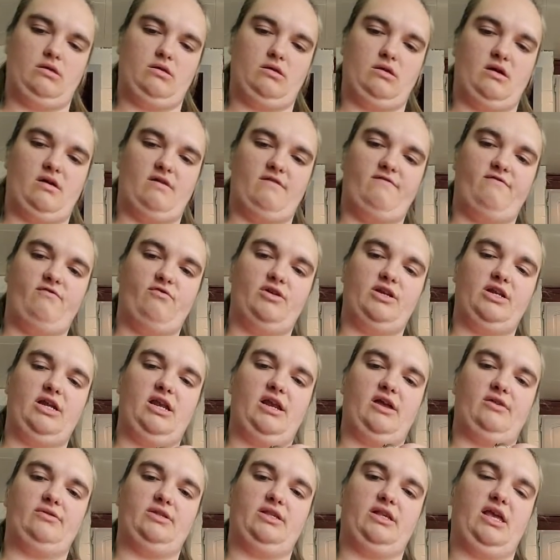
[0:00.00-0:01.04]

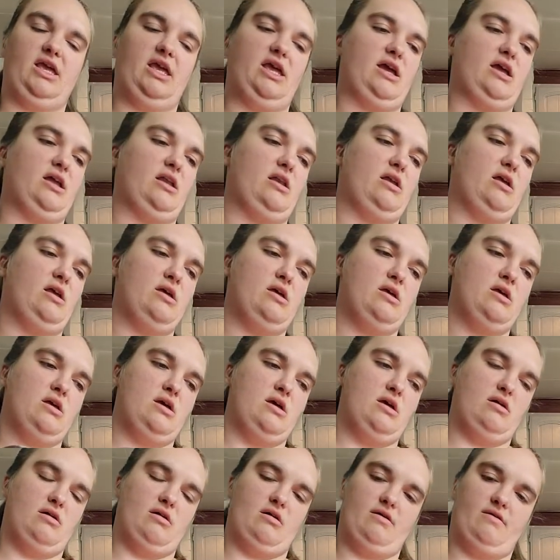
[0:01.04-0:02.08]
14-ounce can
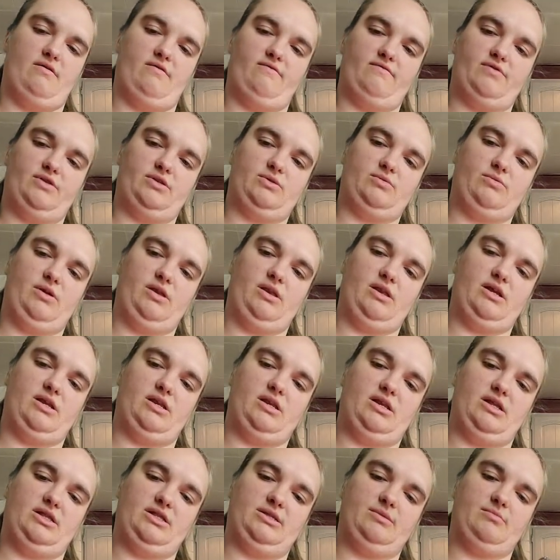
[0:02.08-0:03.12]
of sweetened
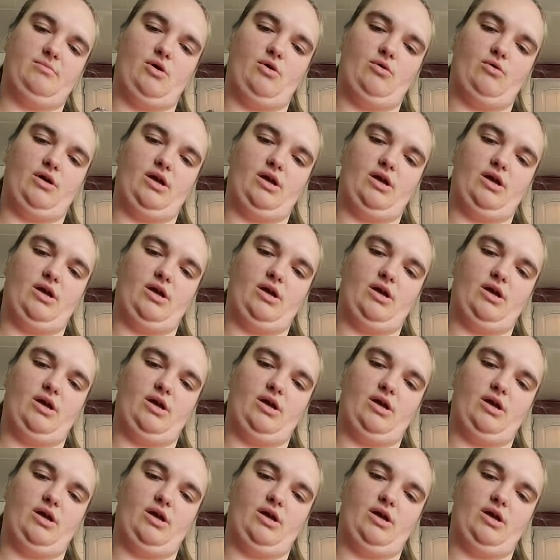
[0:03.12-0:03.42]
condensed milk,